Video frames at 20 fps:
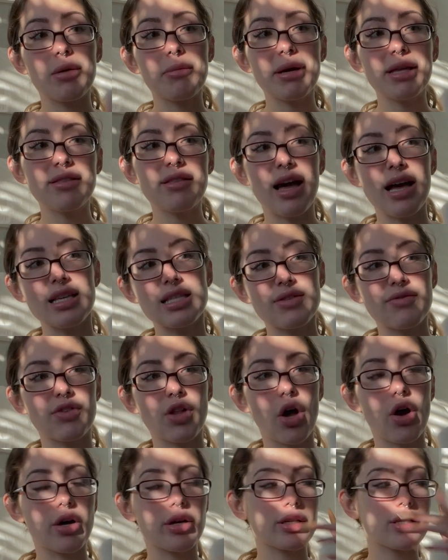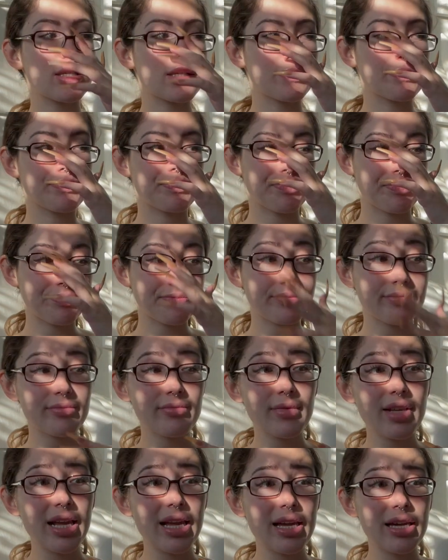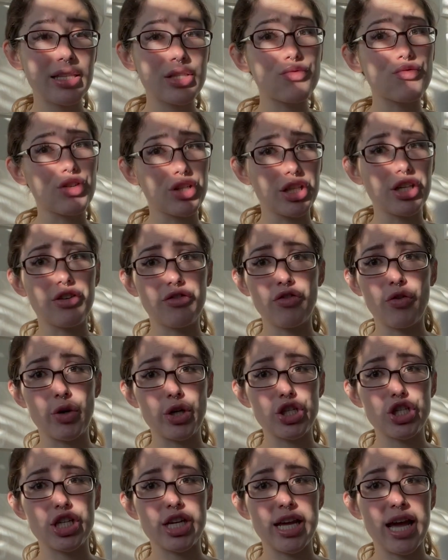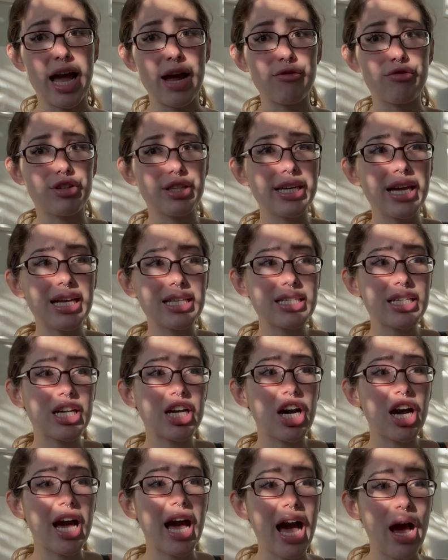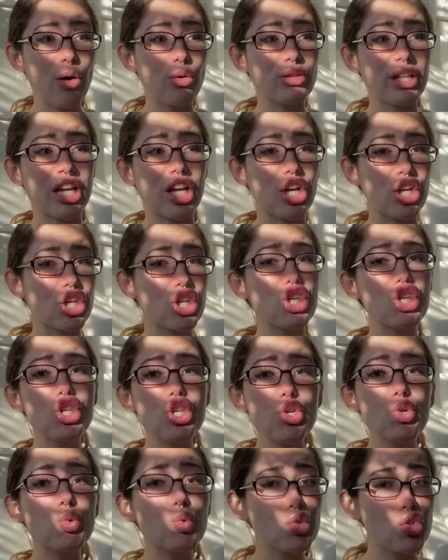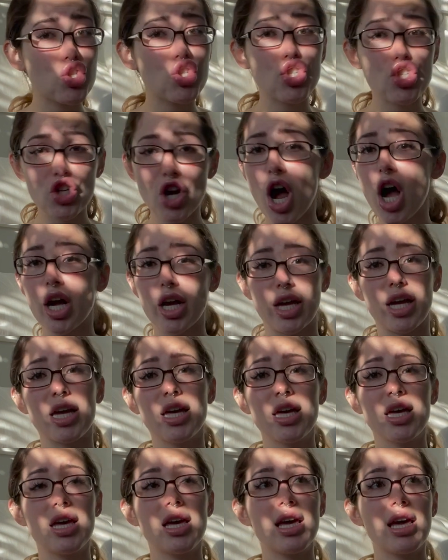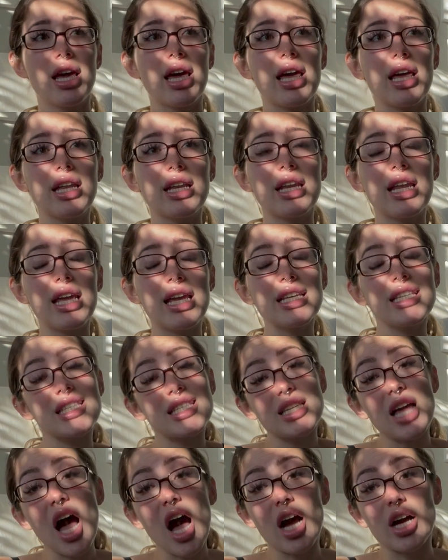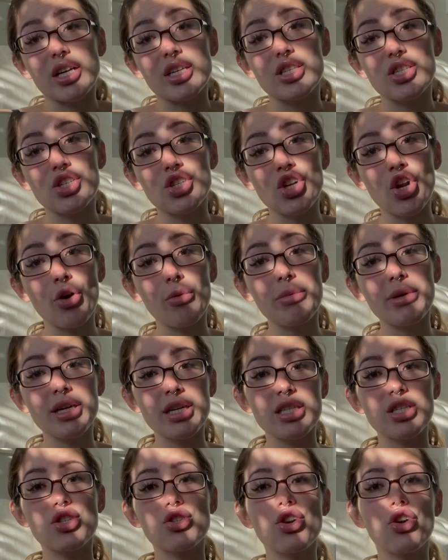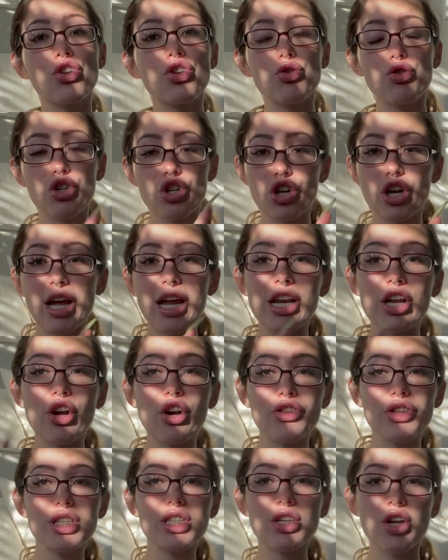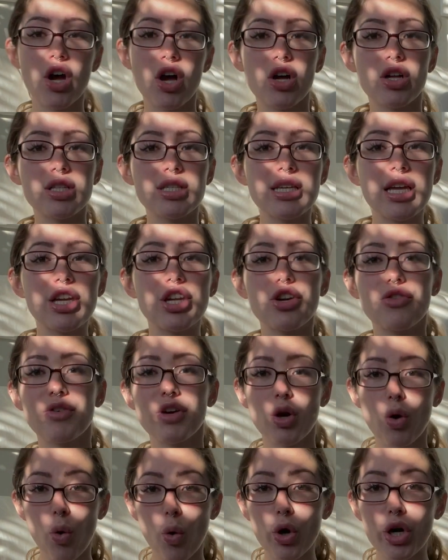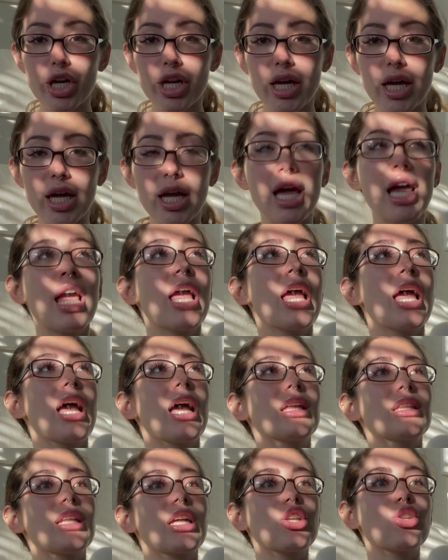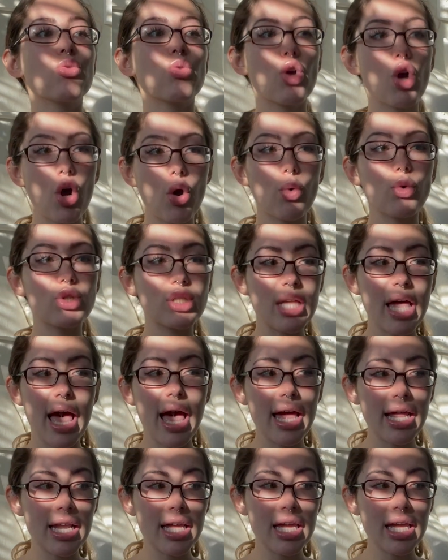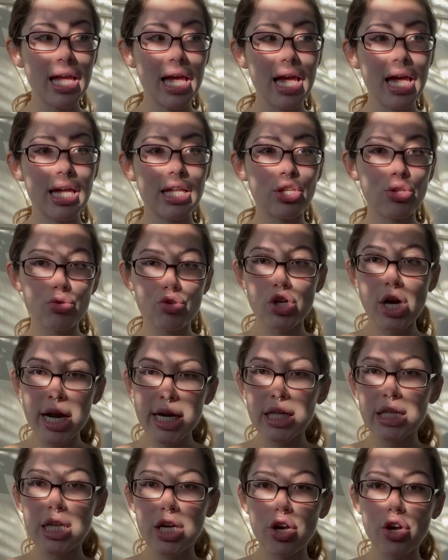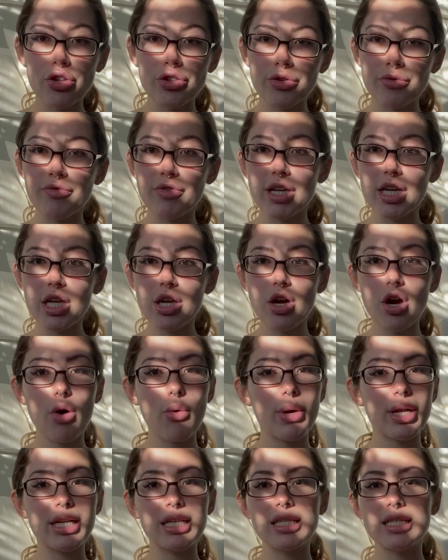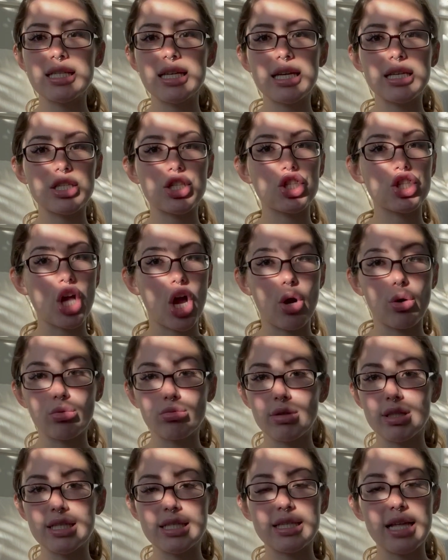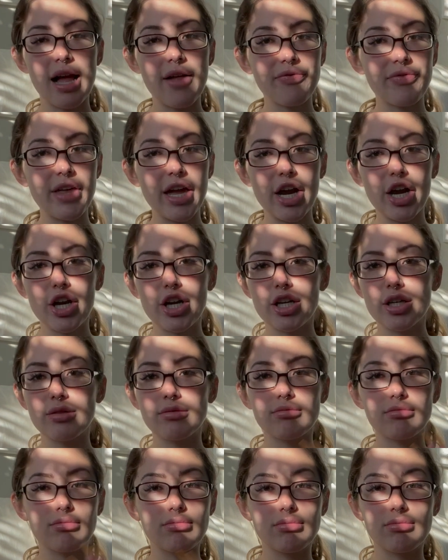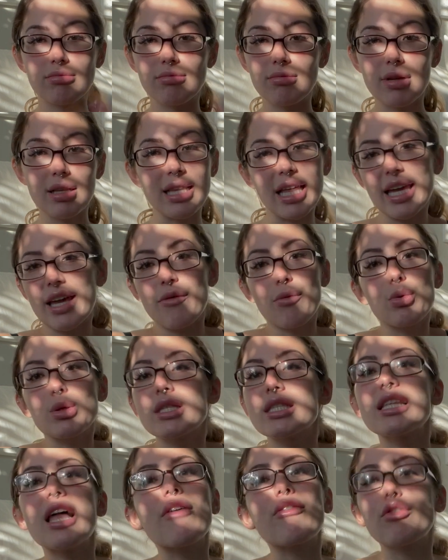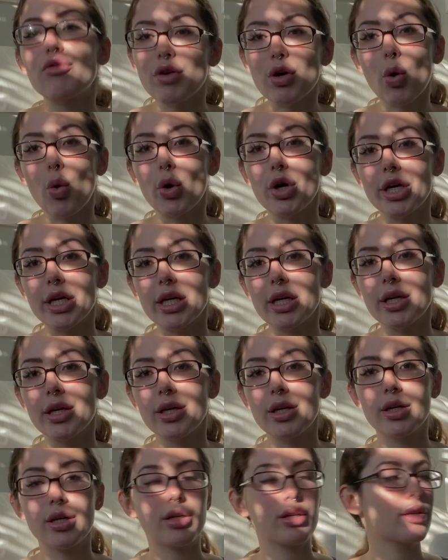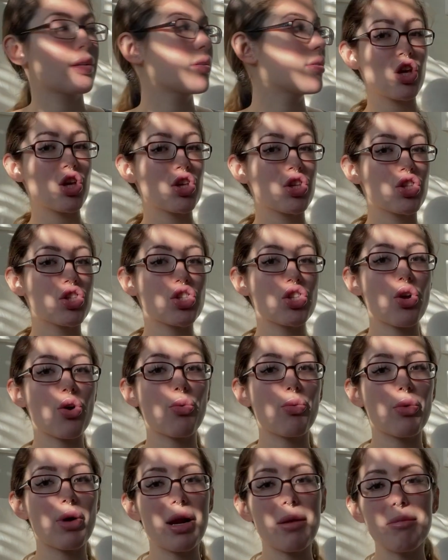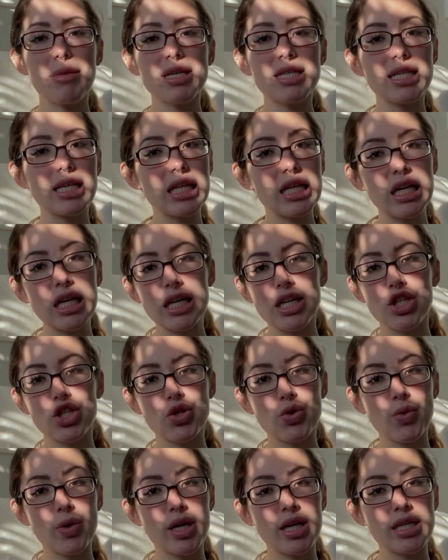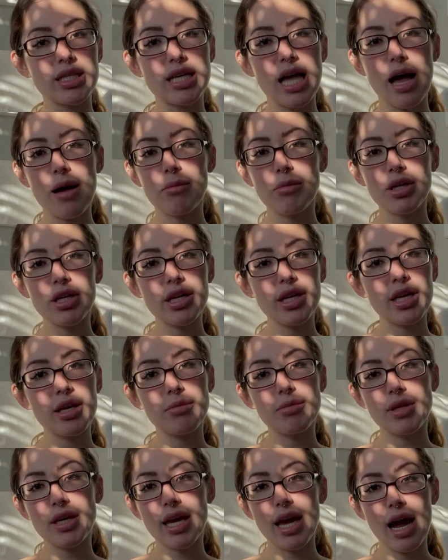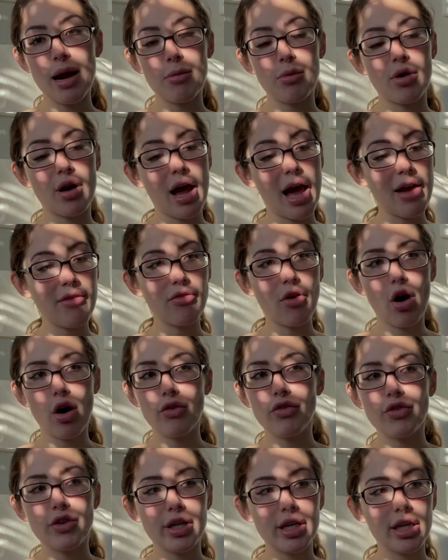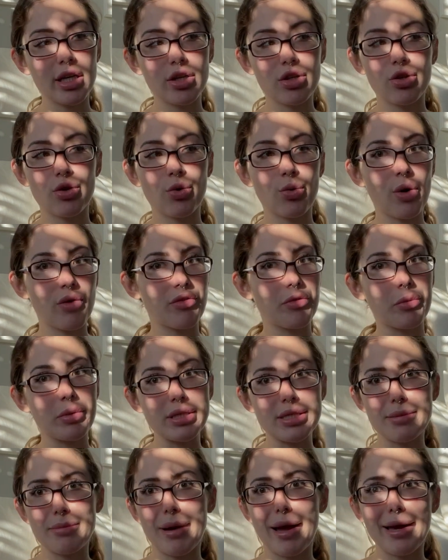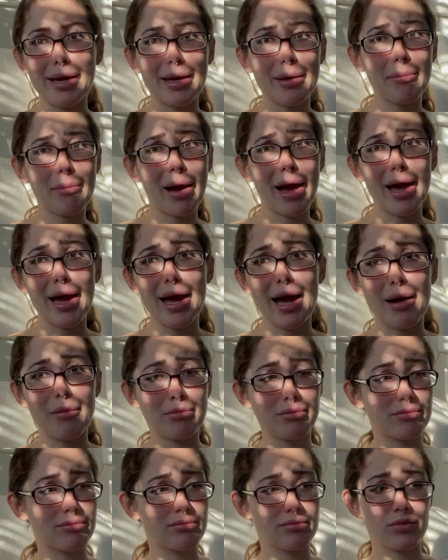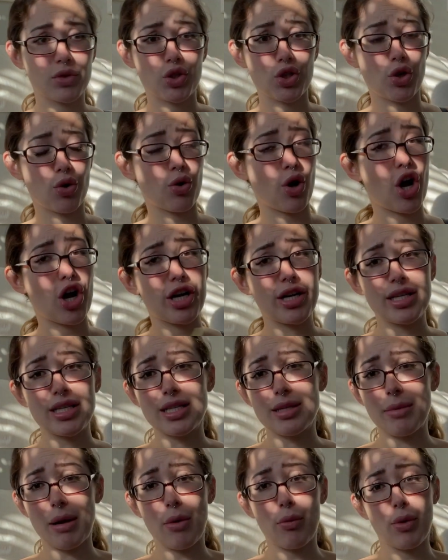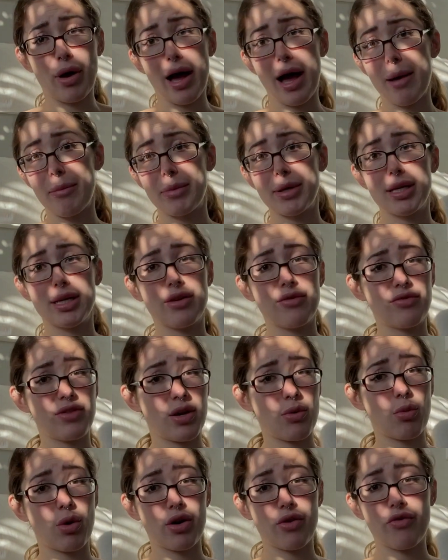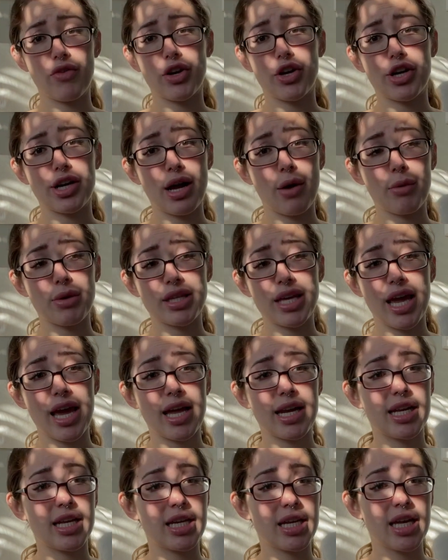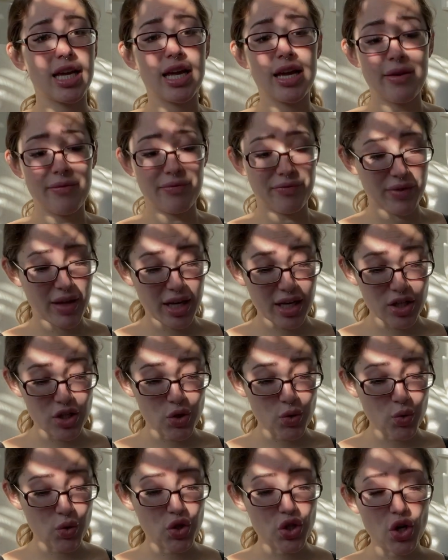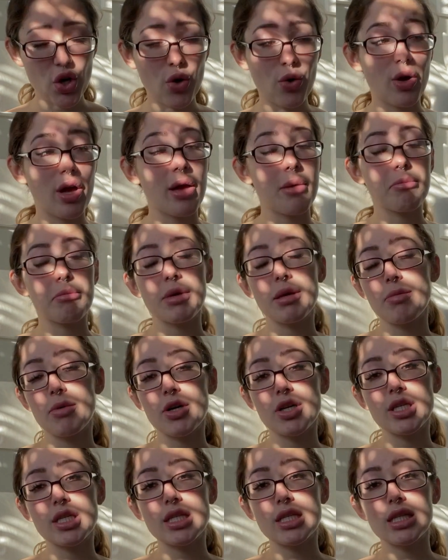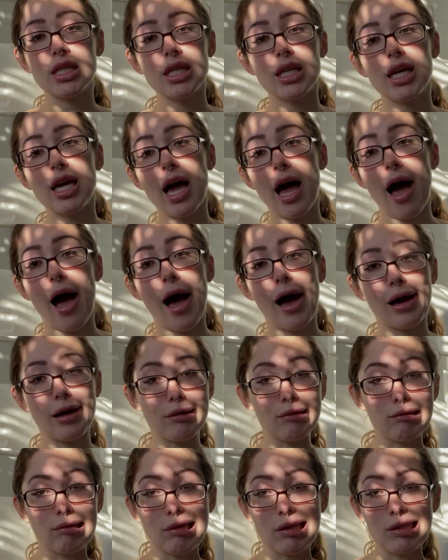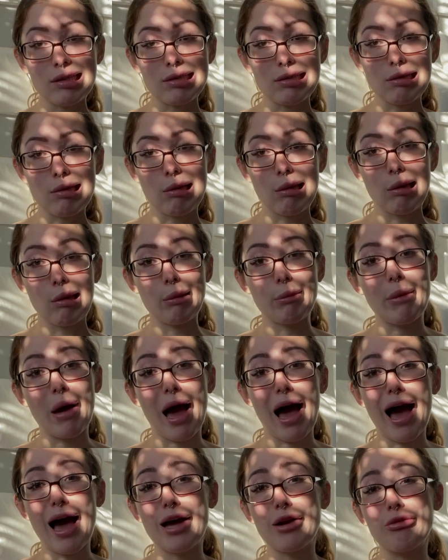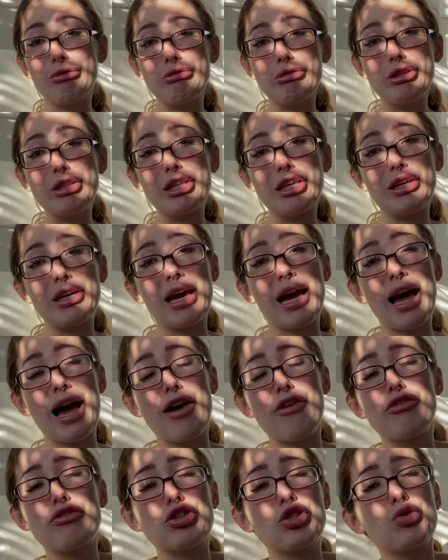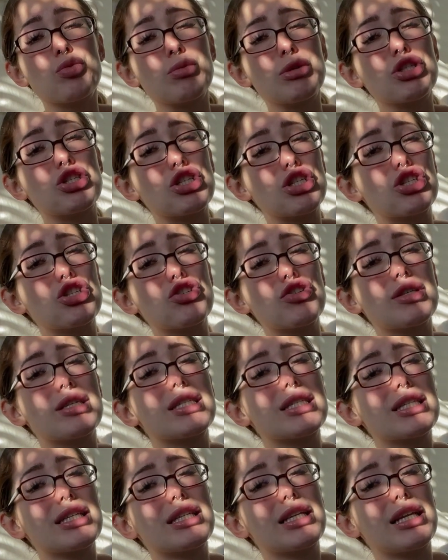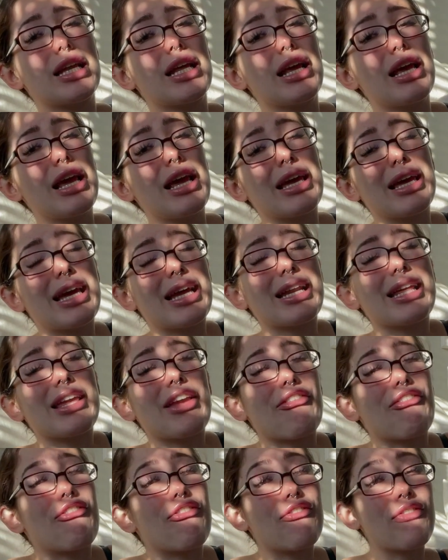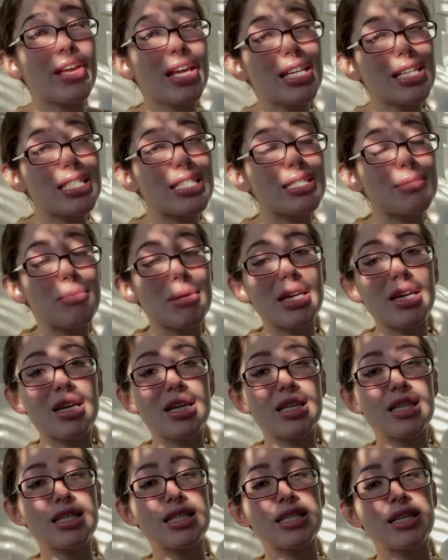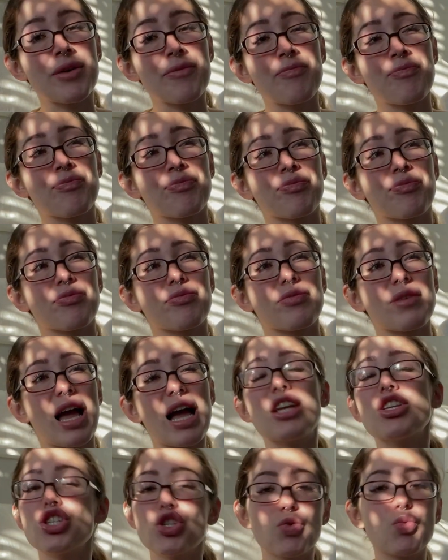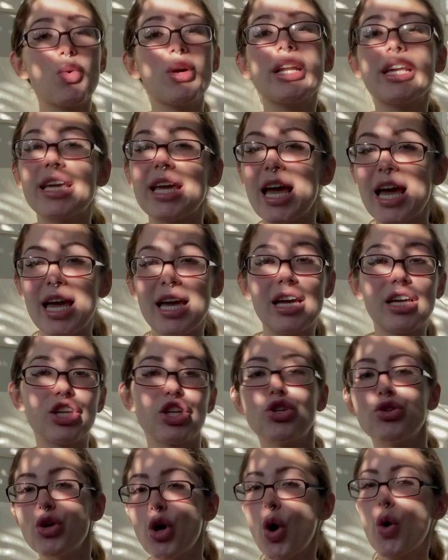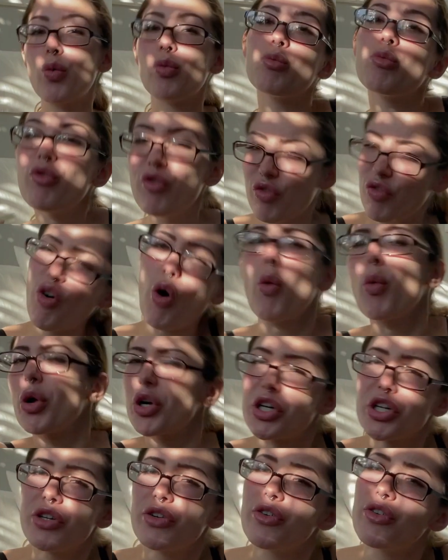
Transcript: of my last vlogs, it's really unfortunate. I really had to cut out like a huge chunk. And it sucks, you know, because, you know, you, you're getting all this content, you're recording, and then you go to edit and you try to click on the video and it says no, it's not there, like it was never recorded. So what I'm basically going to do is I'm going to keep the camera. I've offered it, you know, whoever wants to buy it can buy it. I'm, you know, honest about what happened. If they want to figure it out with Canon, they can do so. Me personally, I don't got time. I don't really have too much interest in getting it fixed because... I just want to get, you know, move forward.